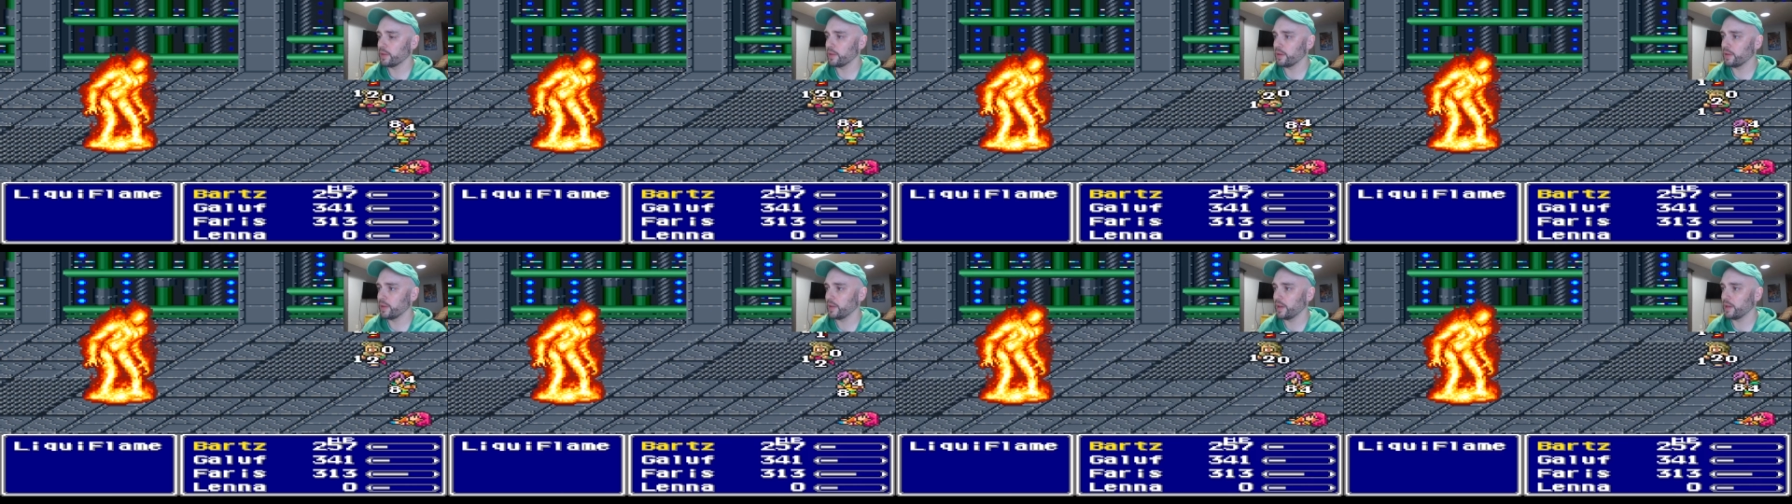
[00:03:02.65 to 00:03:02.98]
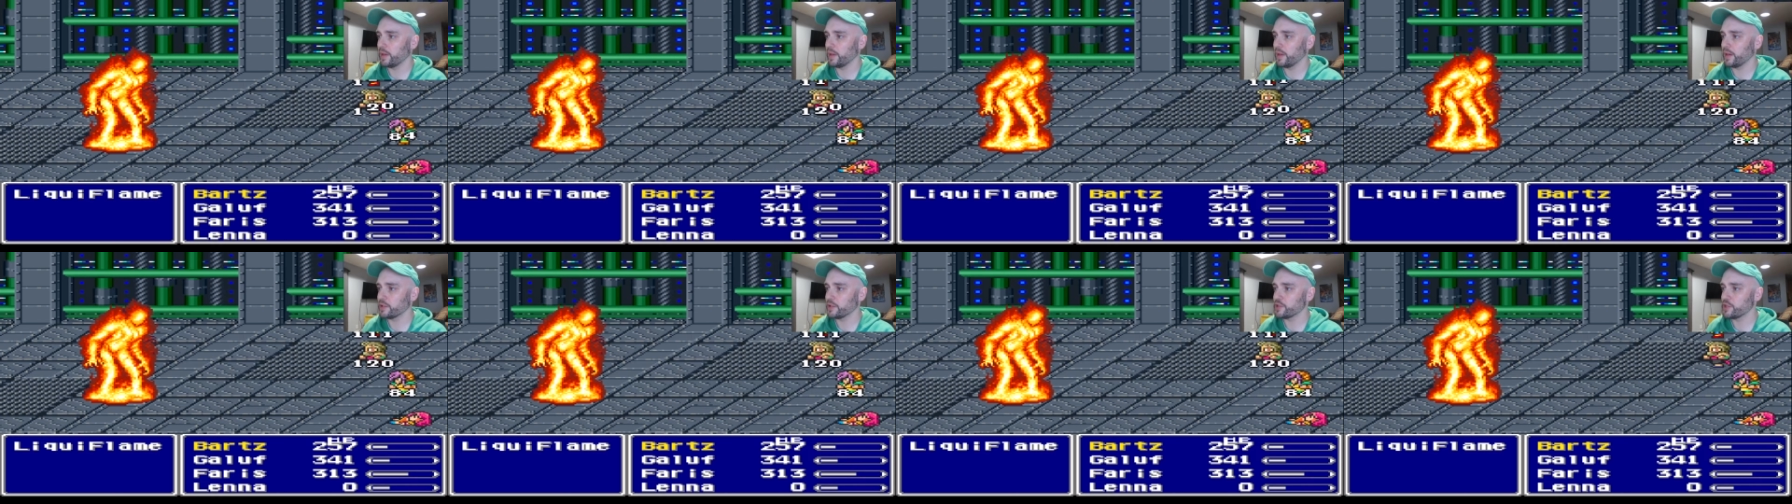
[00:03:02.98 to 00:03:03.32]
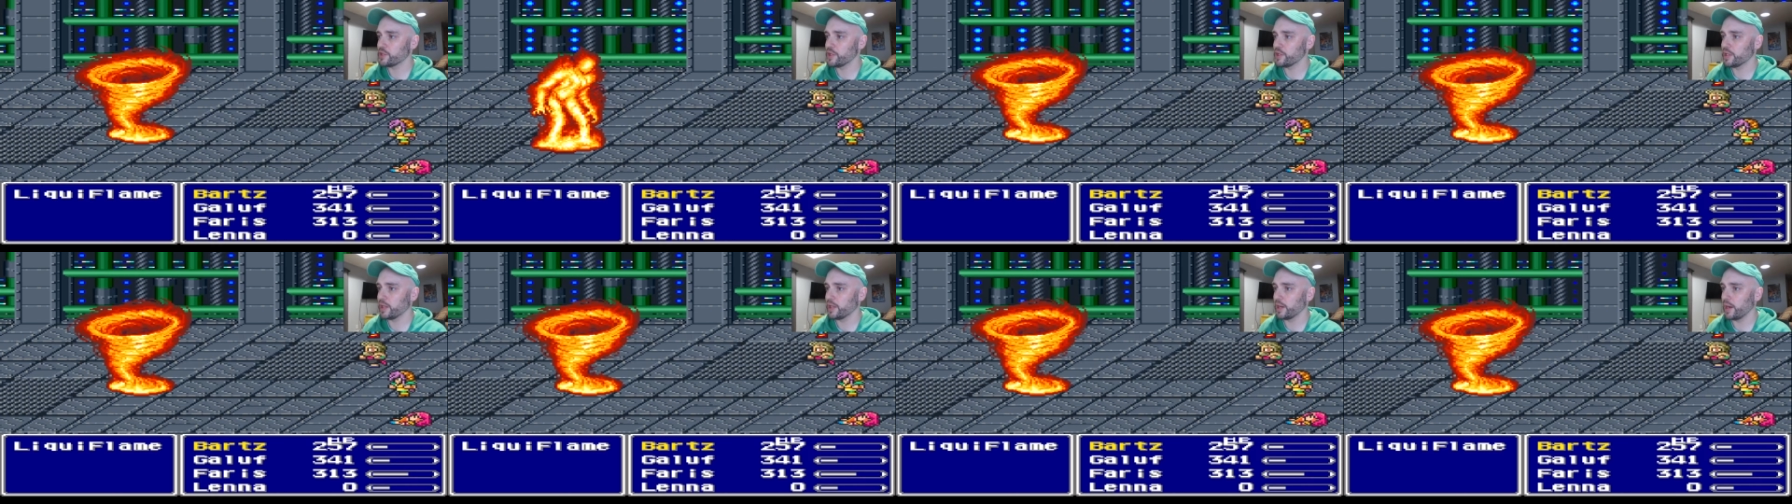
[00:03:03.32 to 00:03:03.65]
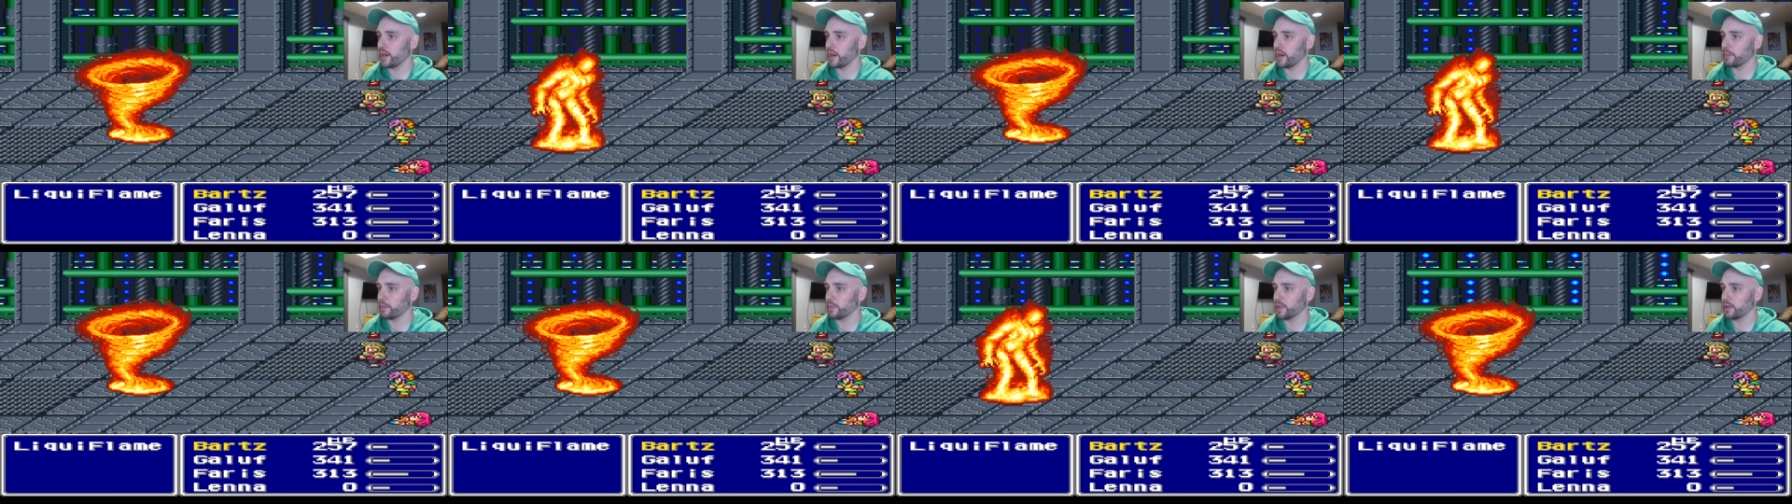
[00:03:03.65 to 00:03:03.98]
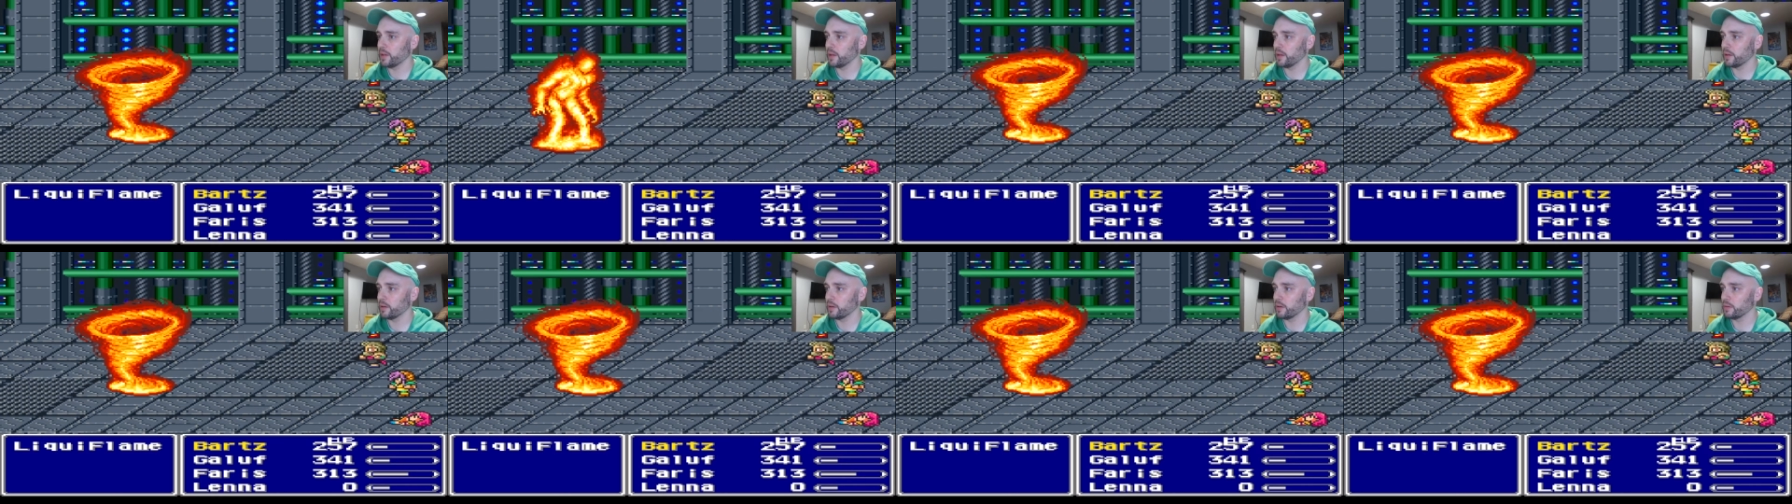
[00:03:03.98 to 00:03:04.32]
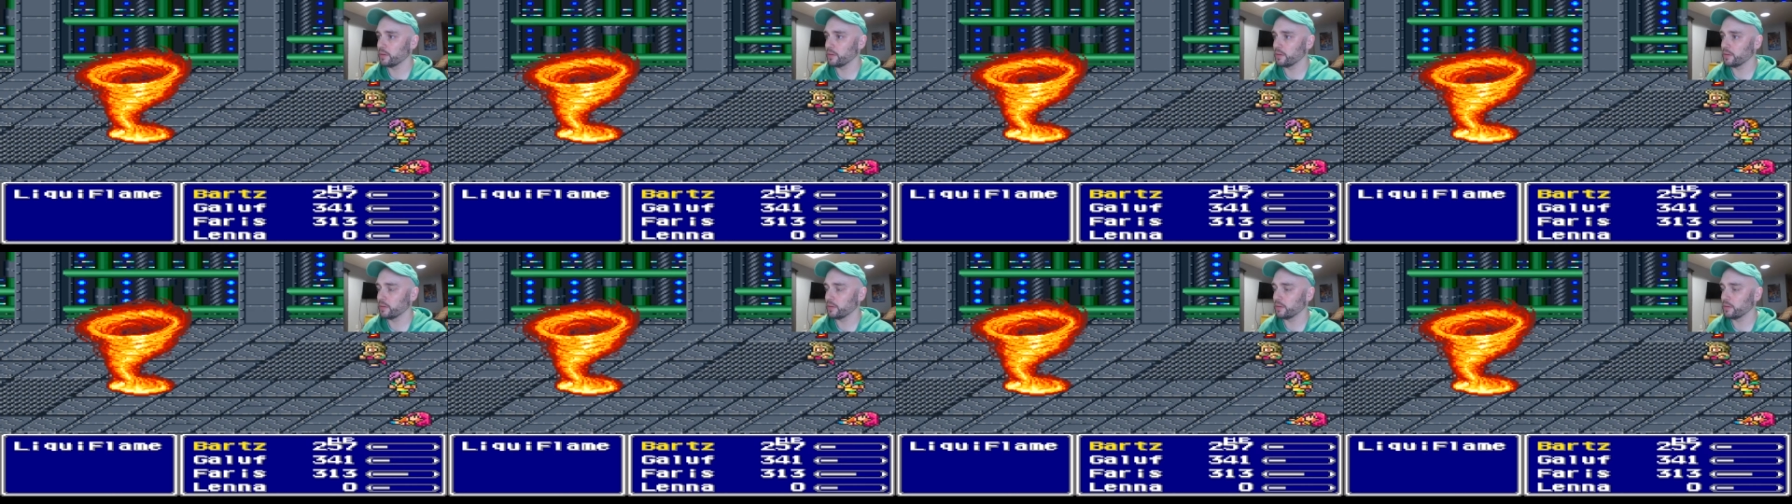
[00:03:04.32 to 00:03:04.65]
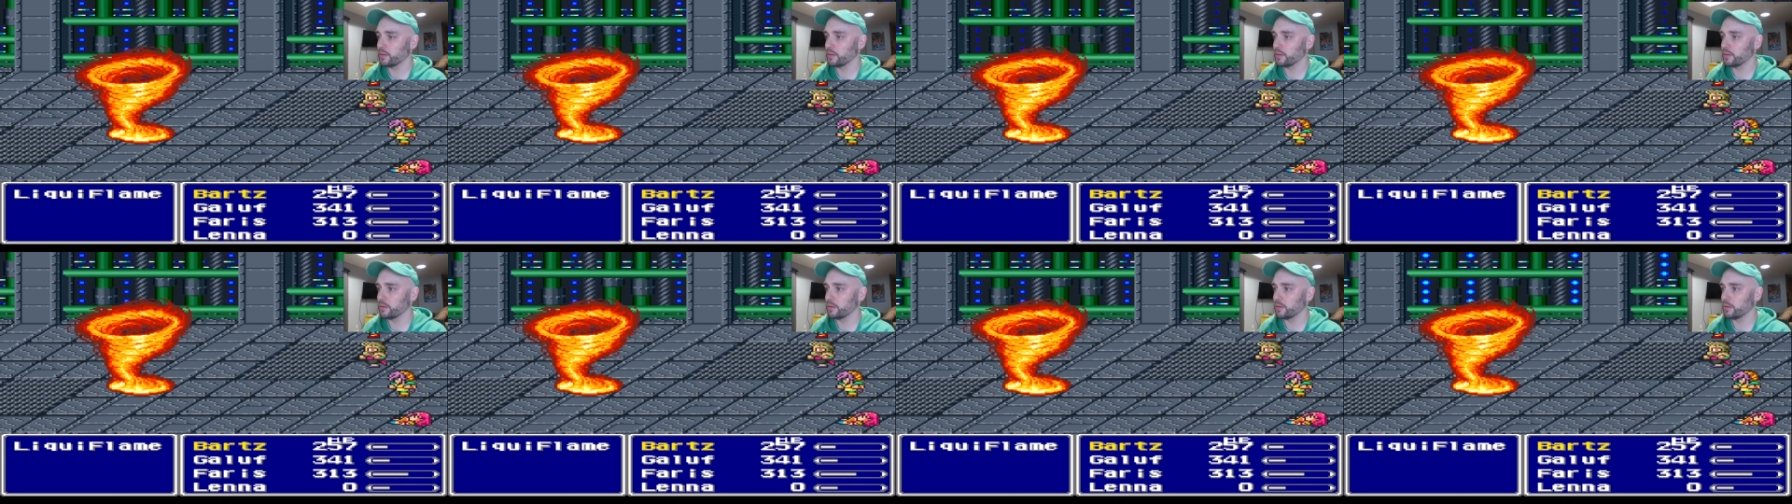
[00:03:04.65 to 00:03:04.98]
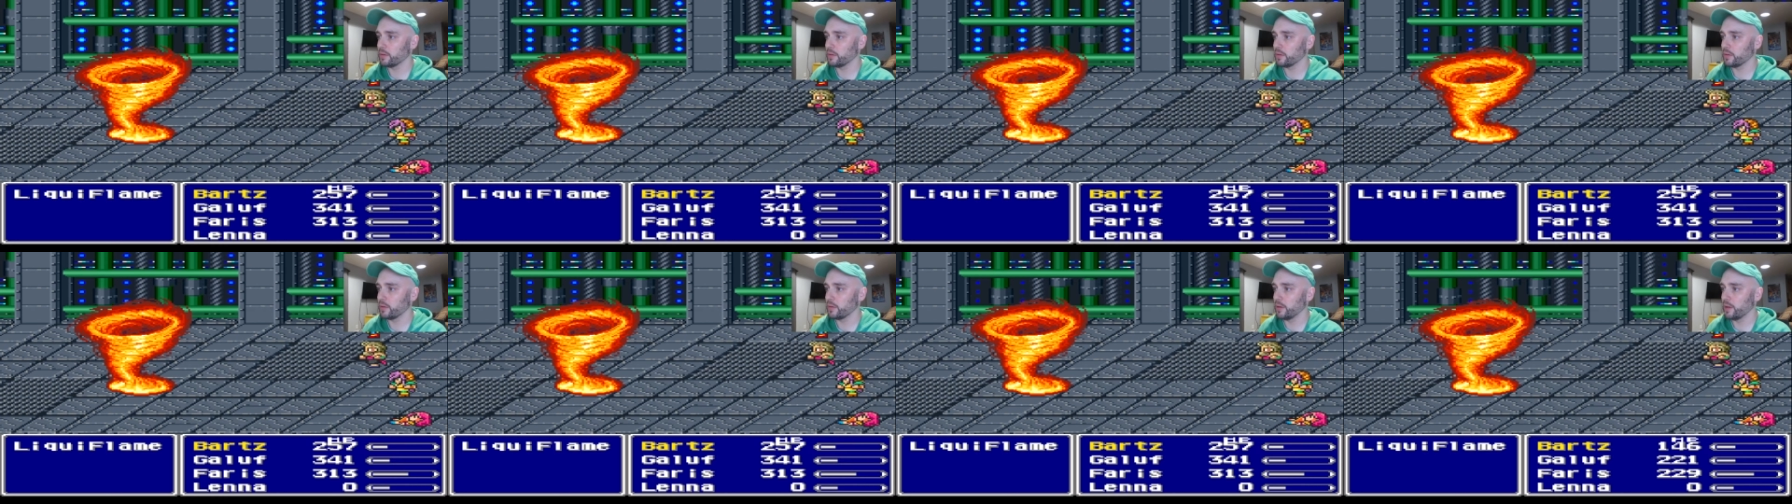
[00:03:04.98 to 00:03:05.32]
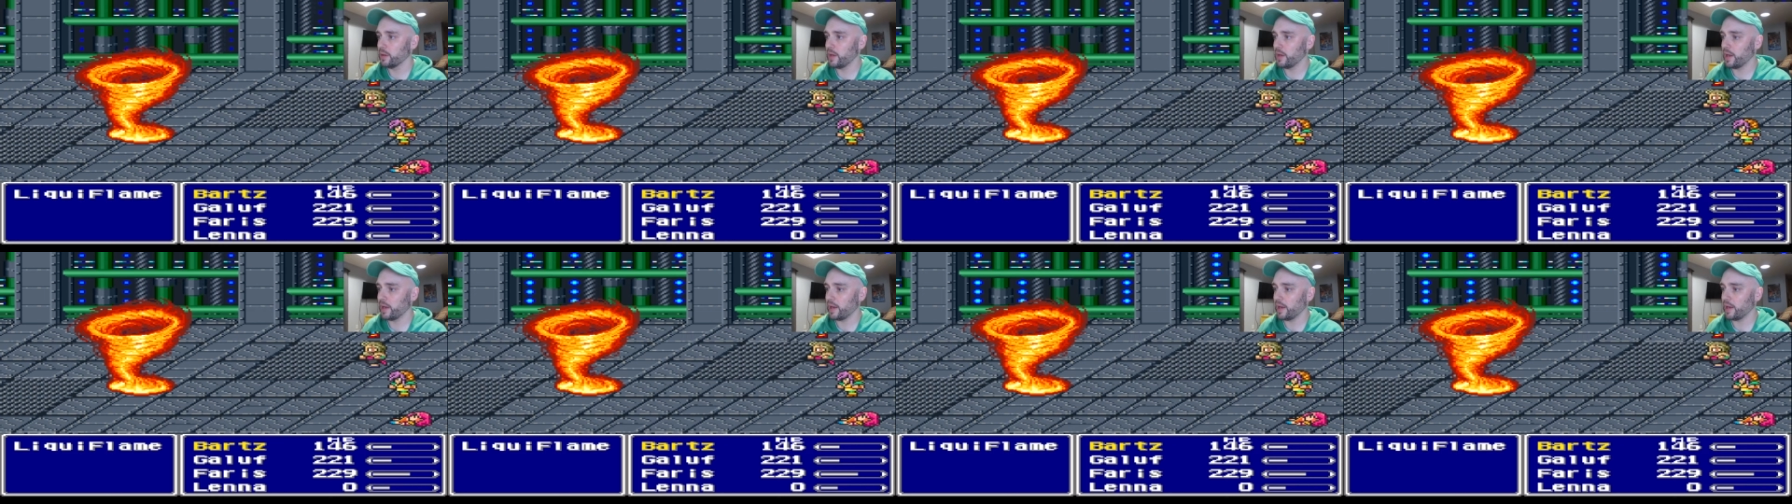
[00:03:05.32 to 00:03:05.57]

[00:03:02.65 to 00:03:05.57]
That, yeah, she cannot be dead. And